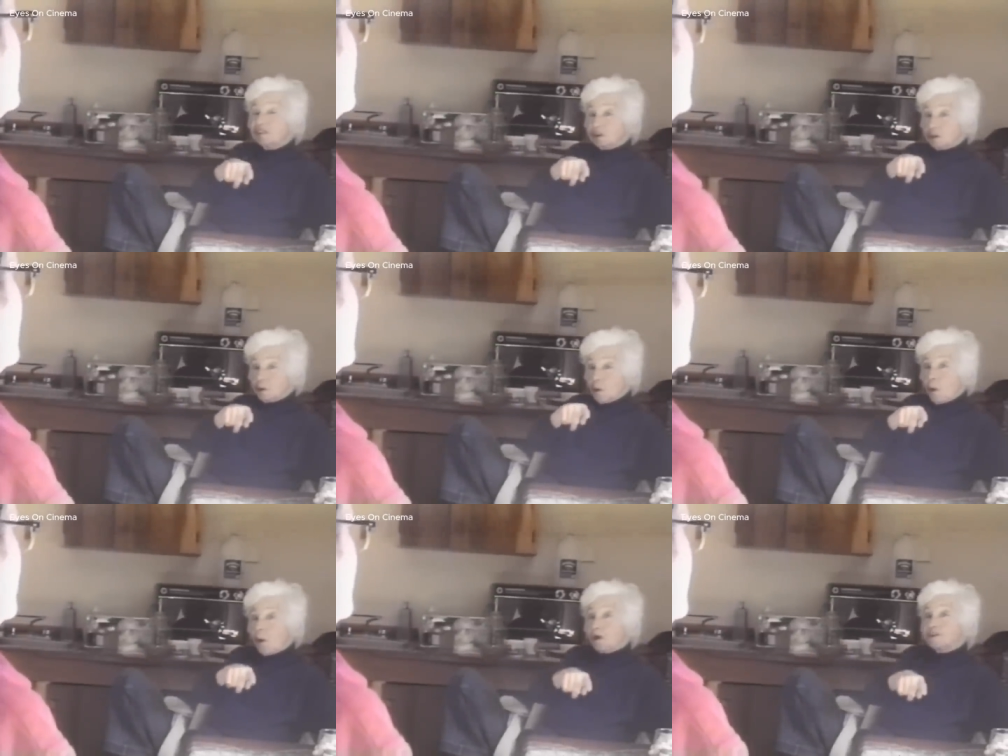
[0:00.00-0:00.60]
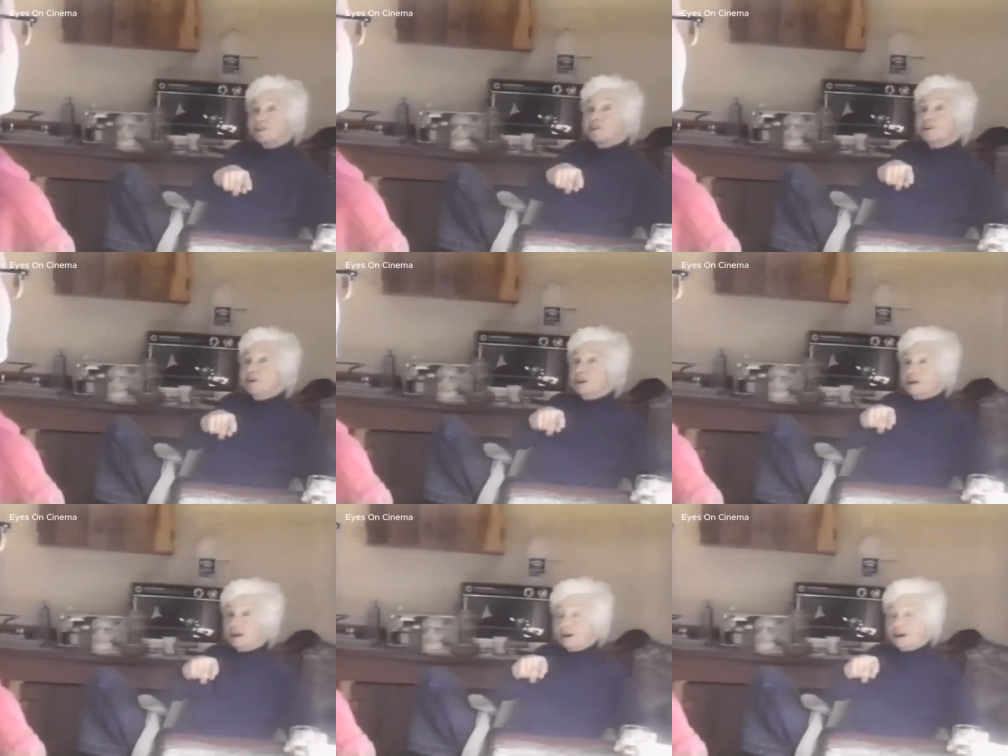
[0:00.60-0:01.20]
a court.
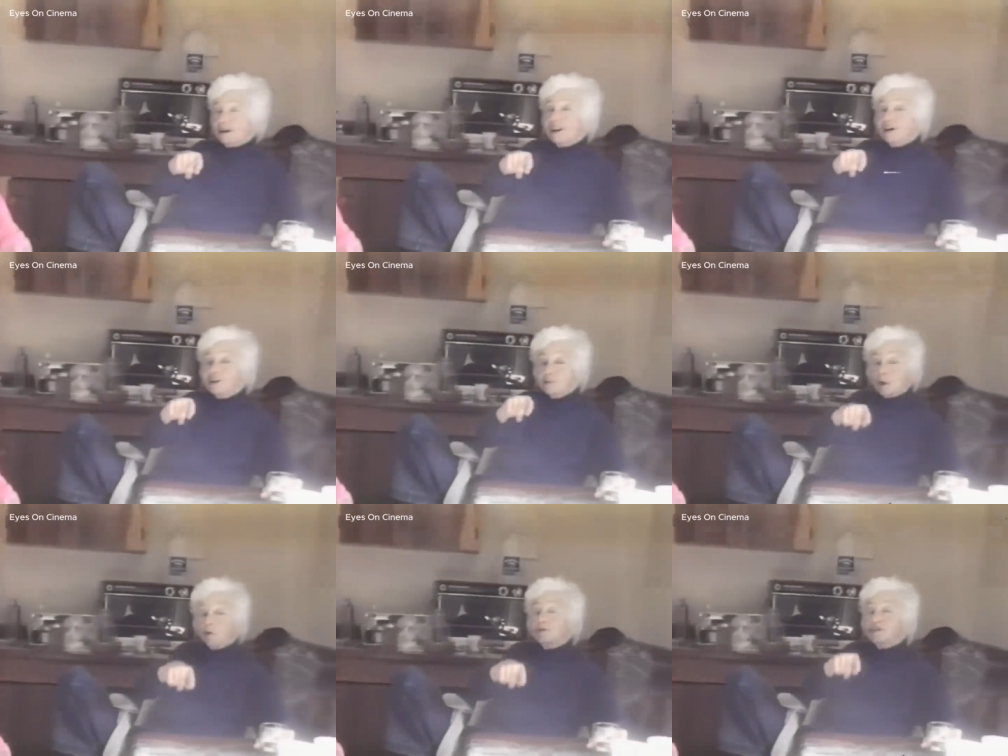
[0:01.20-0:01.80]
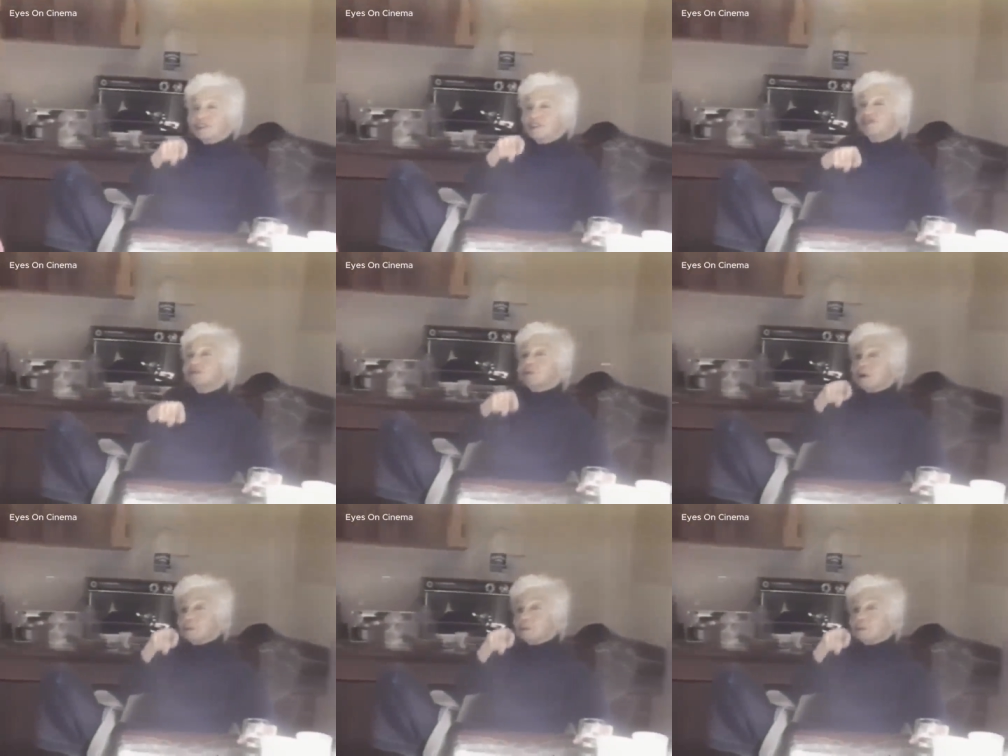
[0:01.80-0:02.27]
He wrote this, this is a